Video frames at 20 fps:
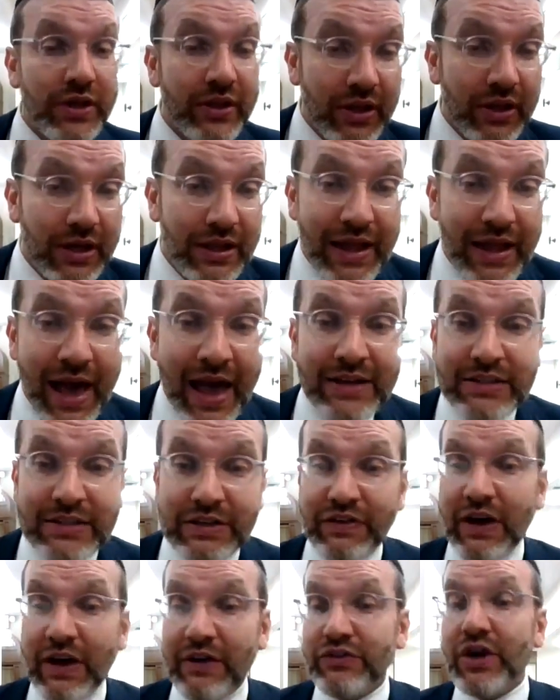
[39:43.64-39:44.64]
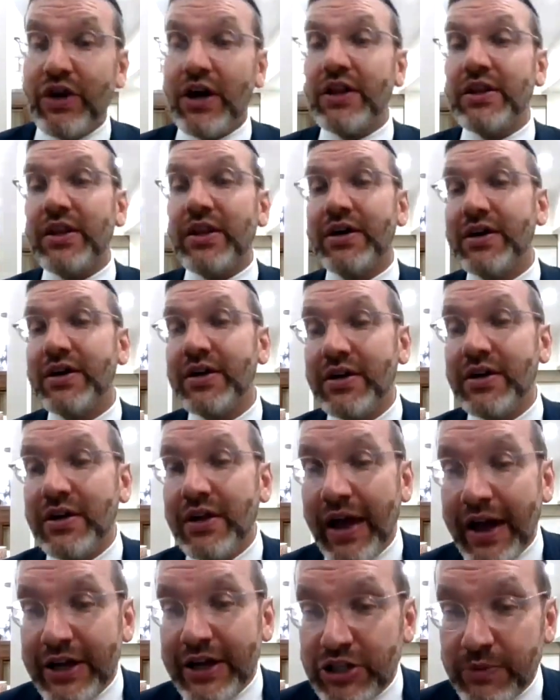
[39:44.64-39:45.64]
the glass of Havdalah.
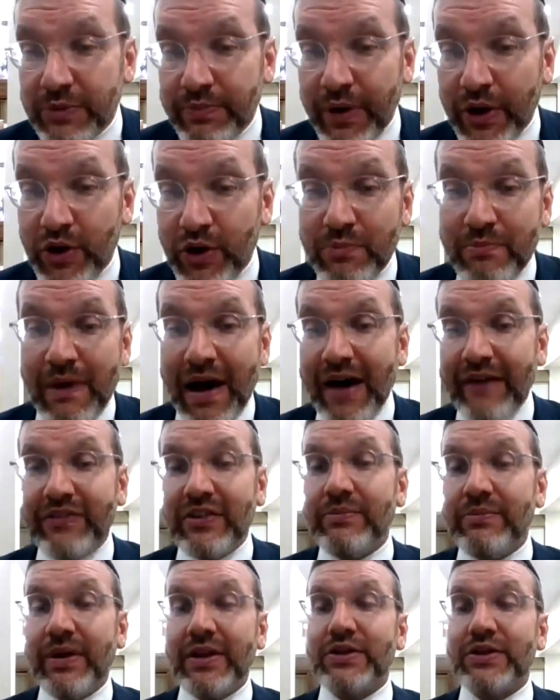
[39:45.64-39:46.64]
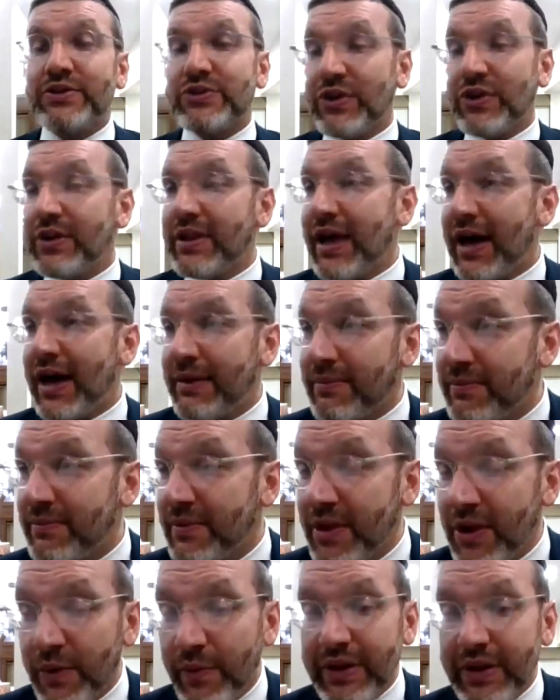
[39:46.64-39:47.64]
Asher Baihu Mavdil Ben Yisrael Am.
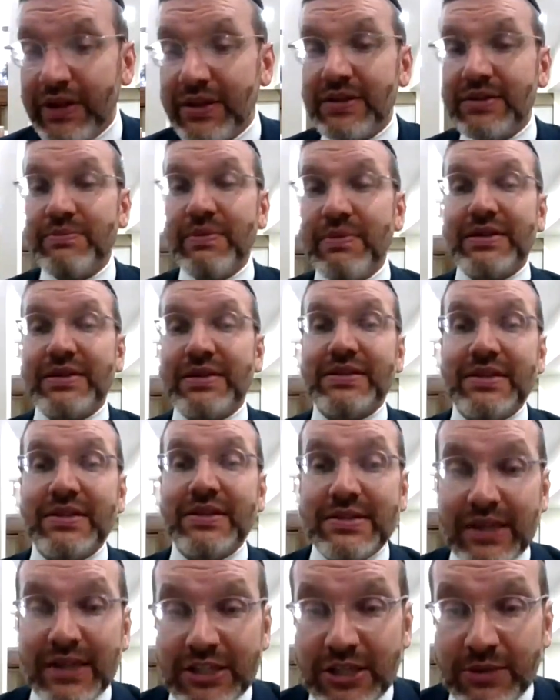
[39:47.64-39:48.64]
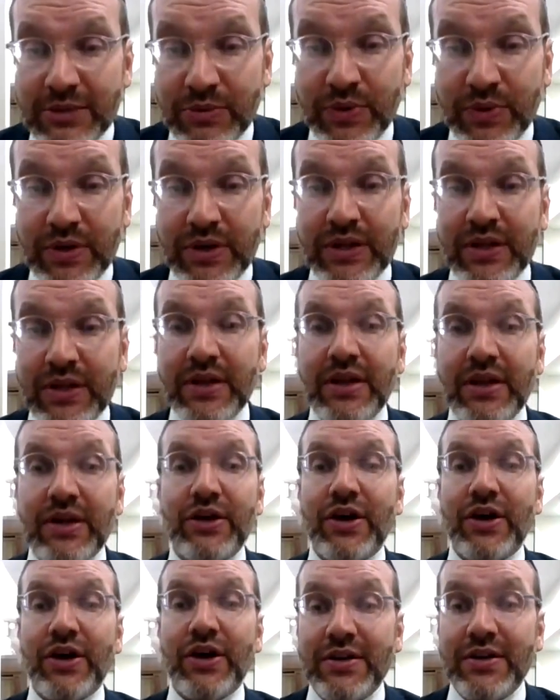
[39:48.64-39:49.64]
When he makes a distinction between a Yid and a
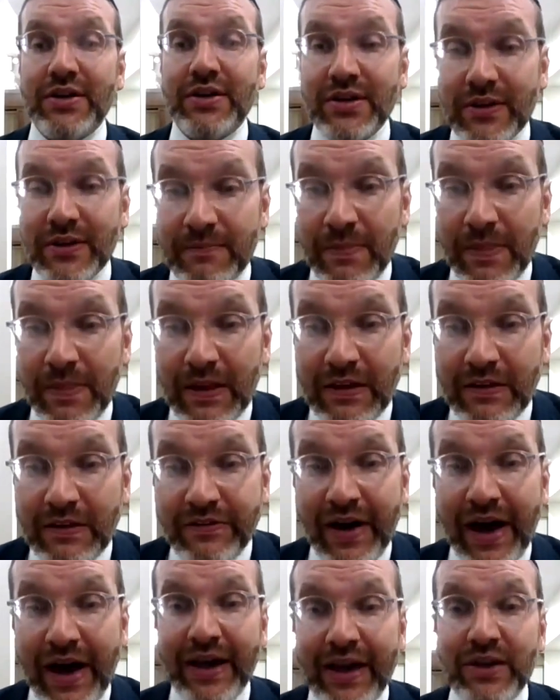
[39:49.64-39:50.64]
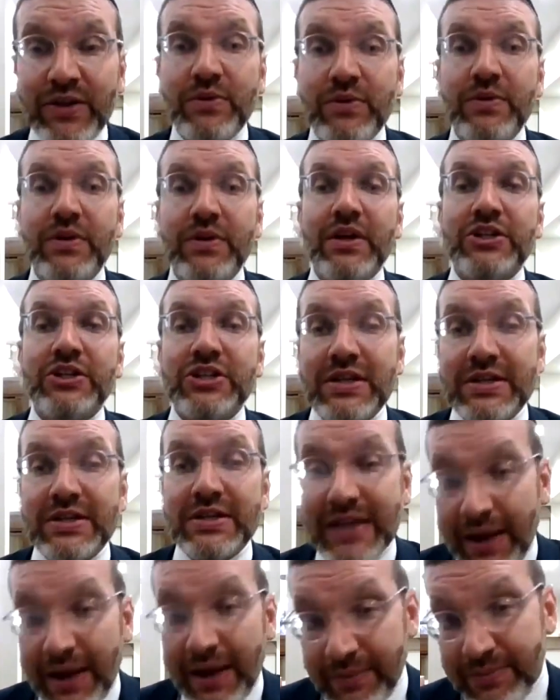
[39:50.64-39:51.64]
Goy. V'hainu,
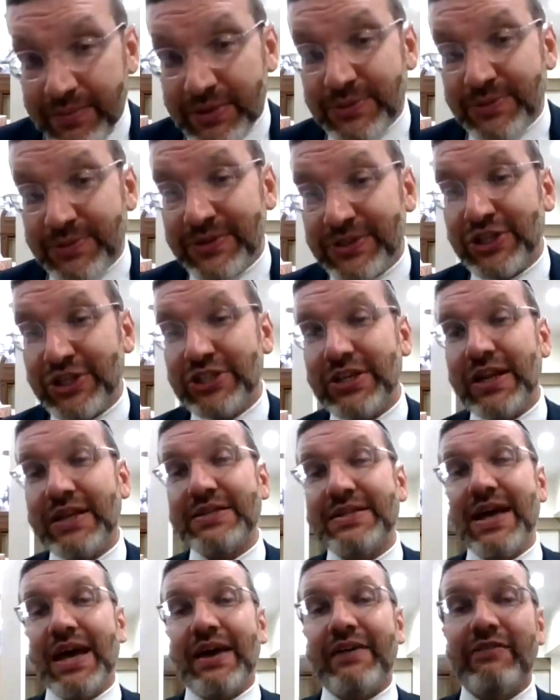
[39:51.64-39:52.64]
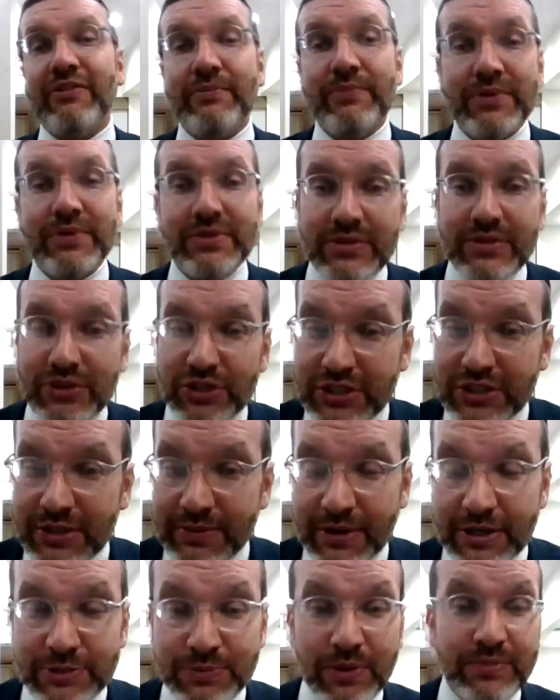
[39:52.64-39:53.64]
Sheniskav Pizman Sheshan Zakov, Pizman Shesam
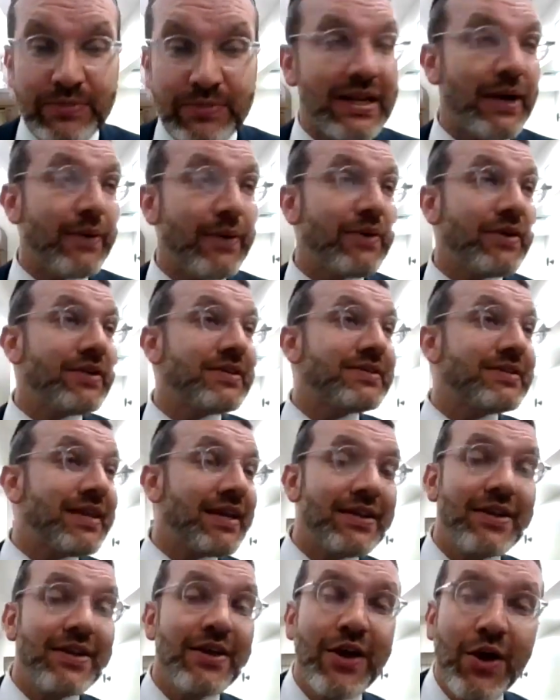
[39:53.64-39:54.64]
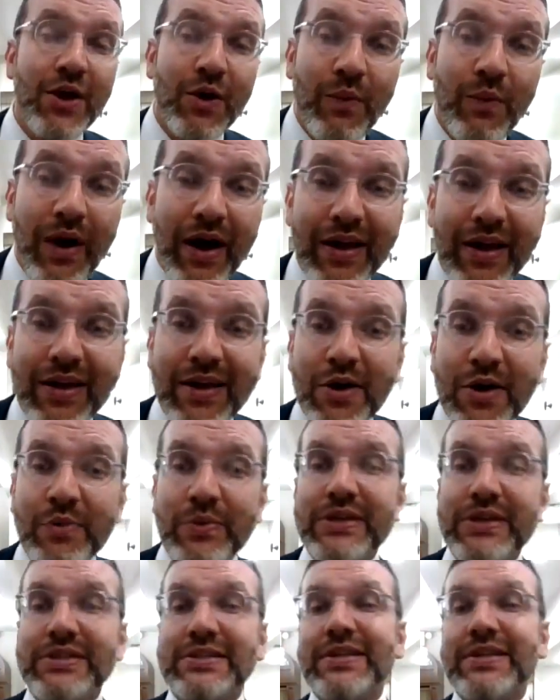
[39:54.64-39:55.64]
Purim. So now we understand why we
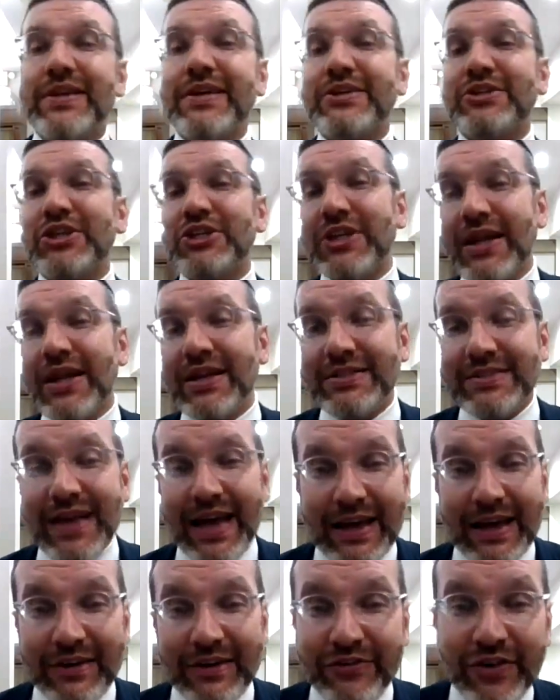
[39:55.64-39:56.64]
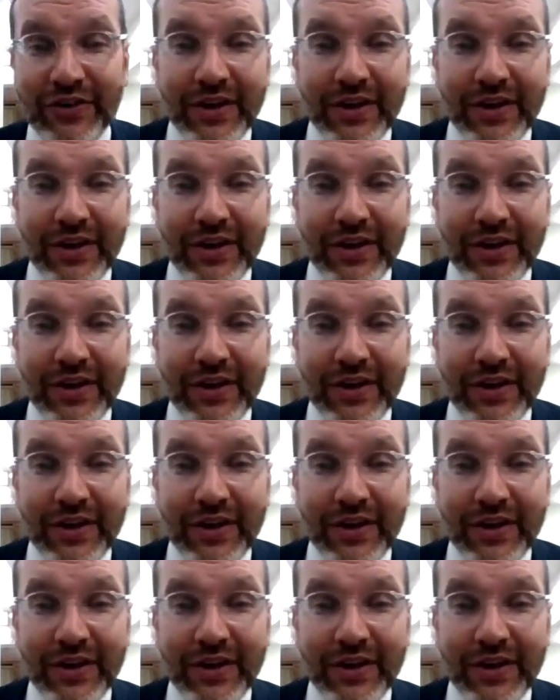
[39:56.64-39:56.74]
sing Sheshan Zakov